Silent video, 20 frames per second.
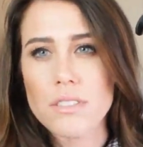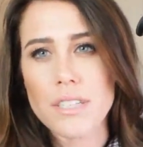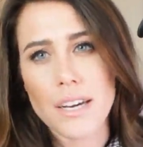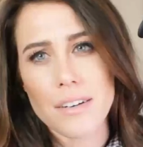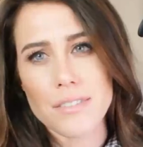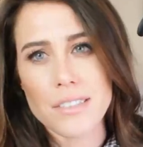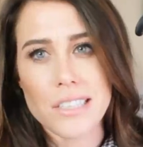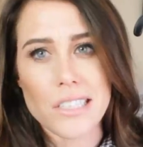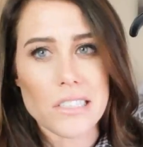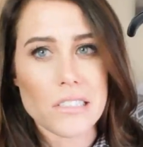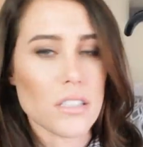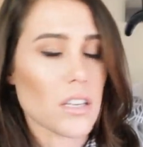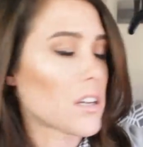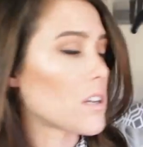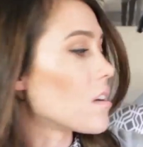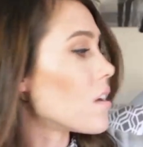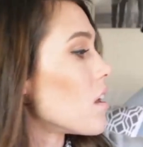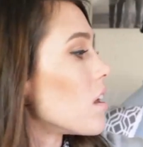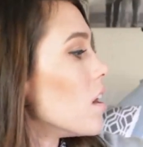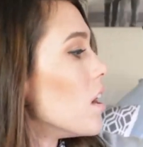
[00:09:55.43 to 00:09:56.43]
not really
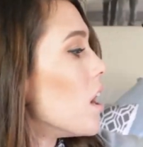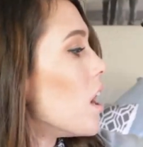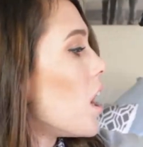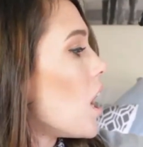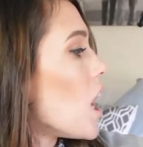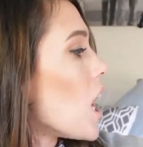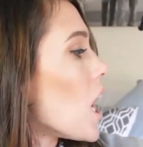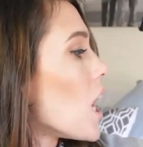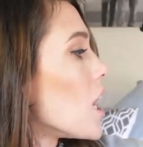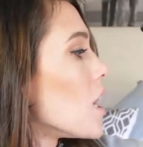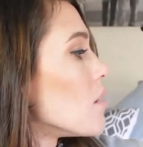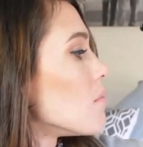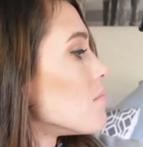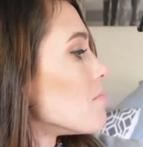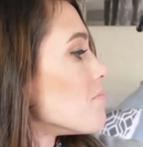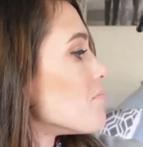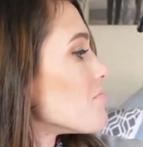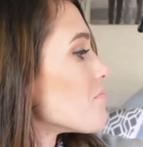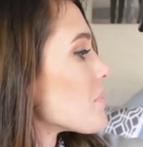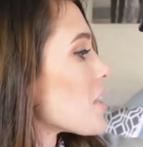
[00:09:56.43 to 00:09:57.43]
subtle,
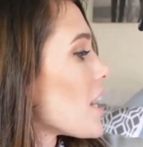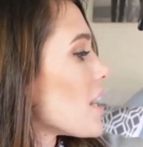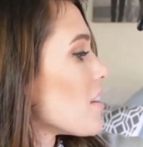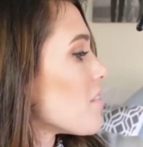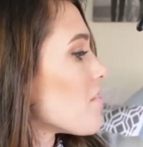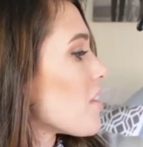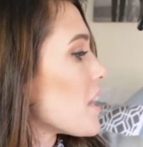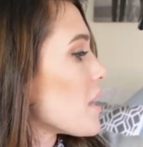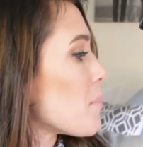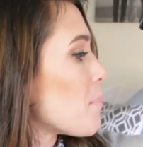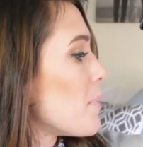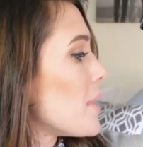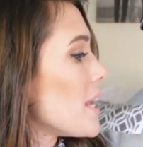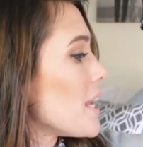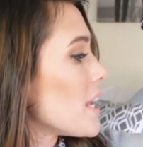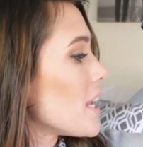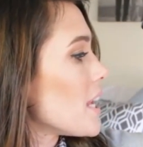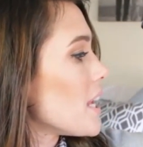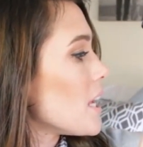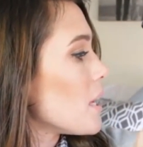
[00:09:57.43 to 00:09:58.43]
um, kind of like
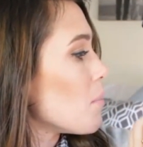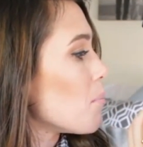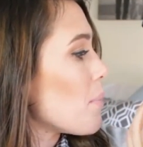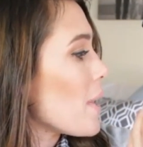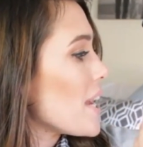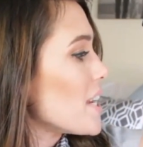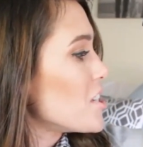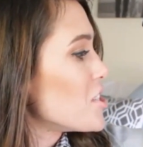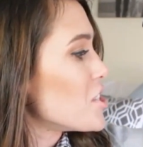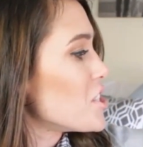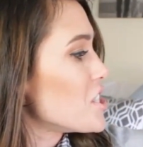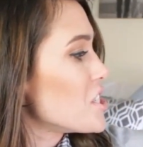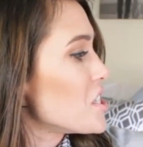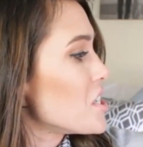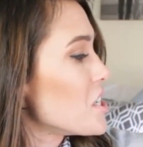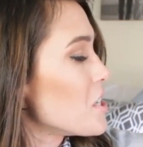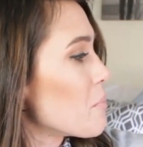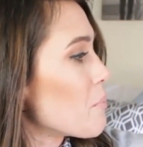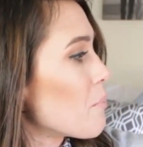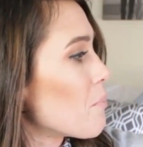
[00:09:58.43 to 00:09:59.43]
pinky,
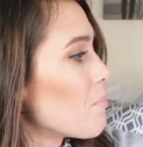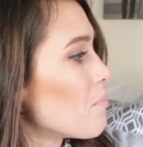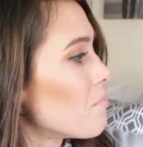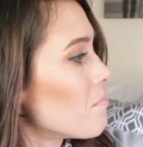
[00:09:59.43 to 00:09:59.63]
beigey,